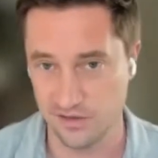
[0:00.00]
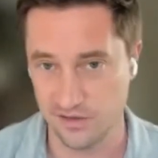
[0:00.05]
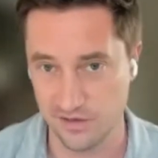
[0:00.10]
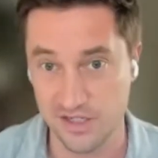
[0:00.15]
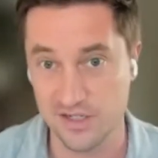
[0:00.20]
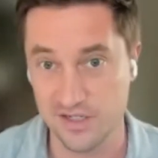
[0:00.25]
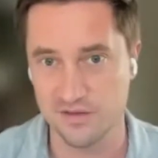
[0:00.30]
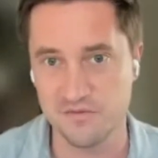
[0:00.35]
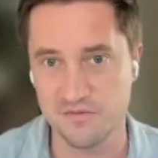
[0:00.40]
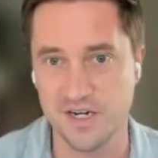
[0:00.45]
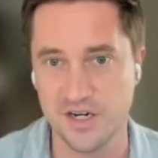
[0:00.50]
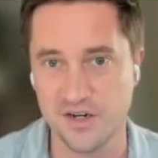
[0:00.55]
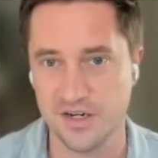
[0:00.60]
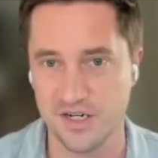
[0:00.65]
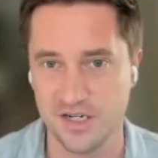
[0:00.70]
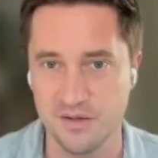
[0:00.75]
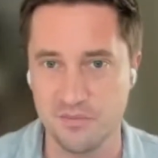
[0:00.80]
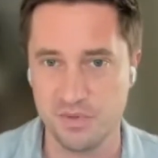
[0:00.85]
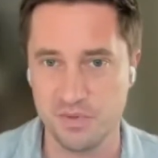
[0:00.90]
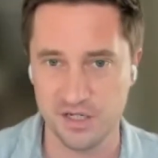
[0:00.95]
You know, is a
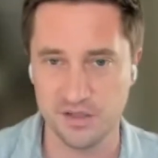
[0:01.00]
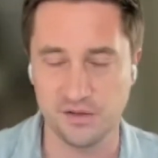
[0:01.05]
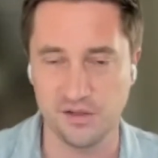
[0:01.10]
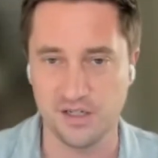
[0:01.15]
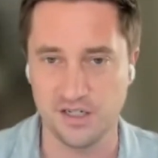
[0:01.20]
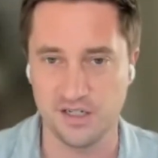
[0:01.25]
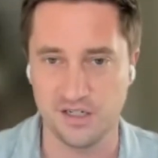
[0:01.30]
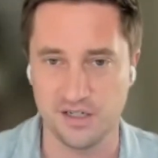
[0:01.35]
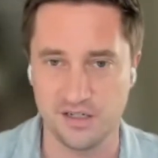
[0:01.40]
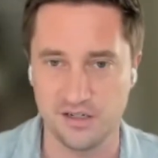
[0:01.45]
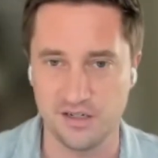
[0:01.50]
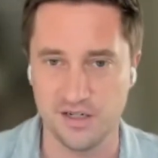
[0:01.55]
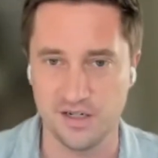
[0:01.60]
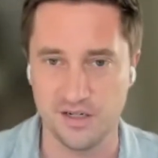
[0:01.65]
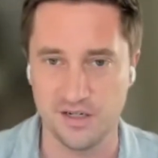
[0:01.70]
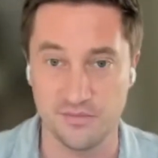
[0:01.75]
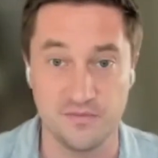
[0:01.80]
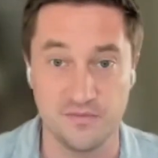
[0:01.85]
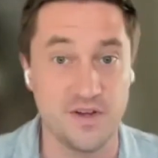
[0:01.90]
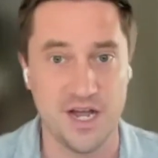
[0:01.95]
very appealing
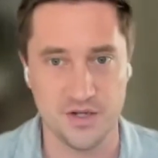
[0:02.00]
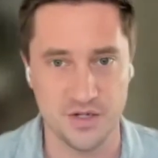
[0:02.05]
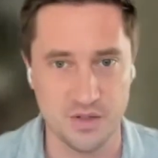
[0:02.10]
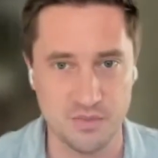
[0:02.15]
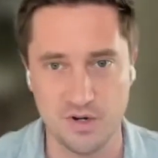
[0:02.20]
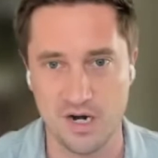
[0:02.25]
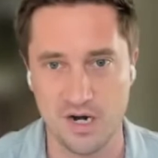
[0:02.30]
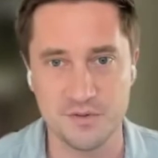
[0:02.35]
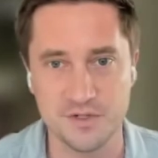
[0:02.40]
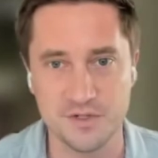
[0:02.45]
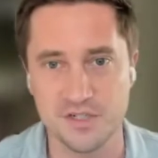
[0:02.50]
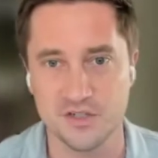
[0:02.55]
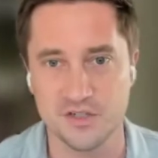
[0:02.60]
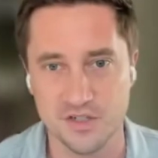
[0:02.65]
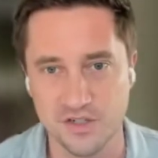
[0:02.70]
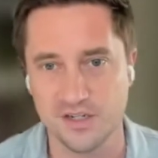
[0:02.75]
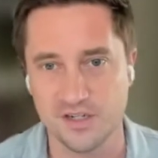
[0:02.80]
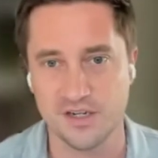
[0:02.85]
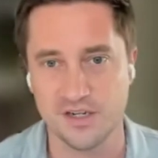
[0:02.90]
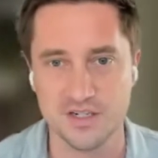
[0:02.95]
um, value proposition to